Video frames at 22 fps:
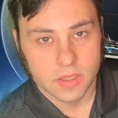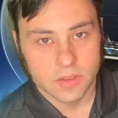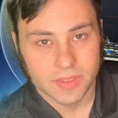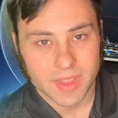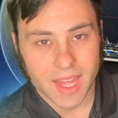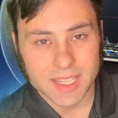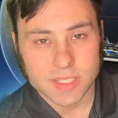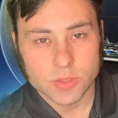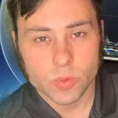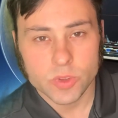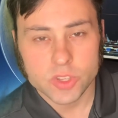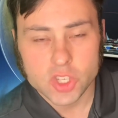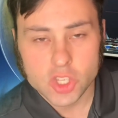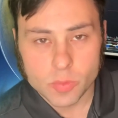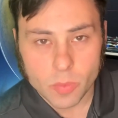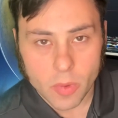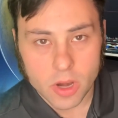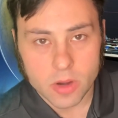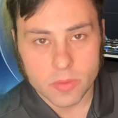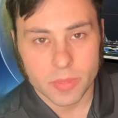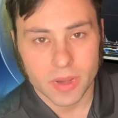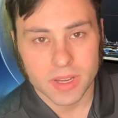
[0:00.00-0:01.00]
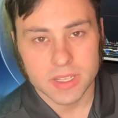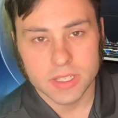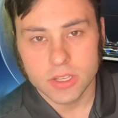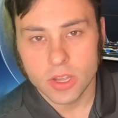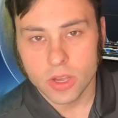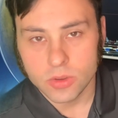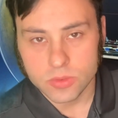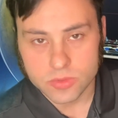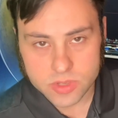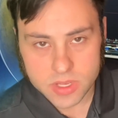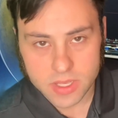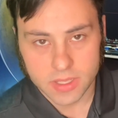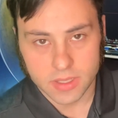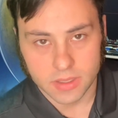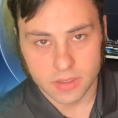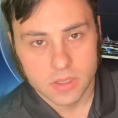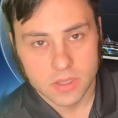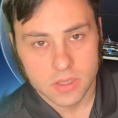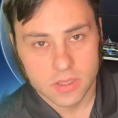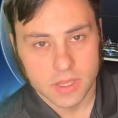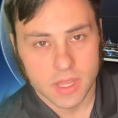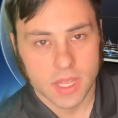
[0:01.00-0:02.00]
That's when smart money goes in.
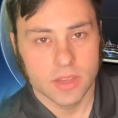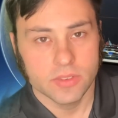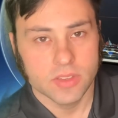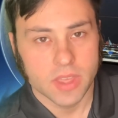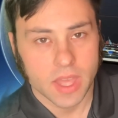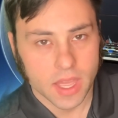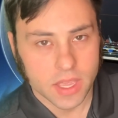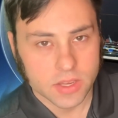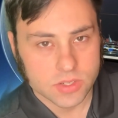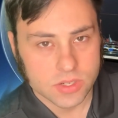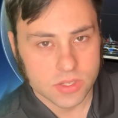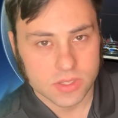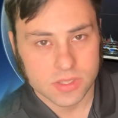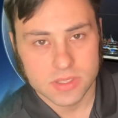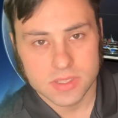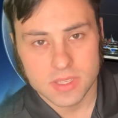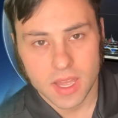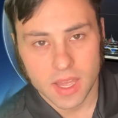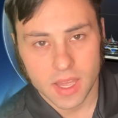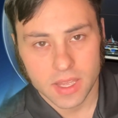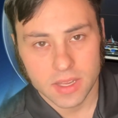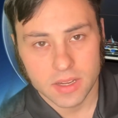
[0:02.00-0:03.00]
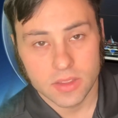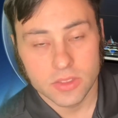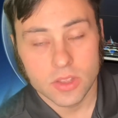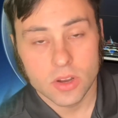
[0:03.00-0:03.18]
They have cash on the side and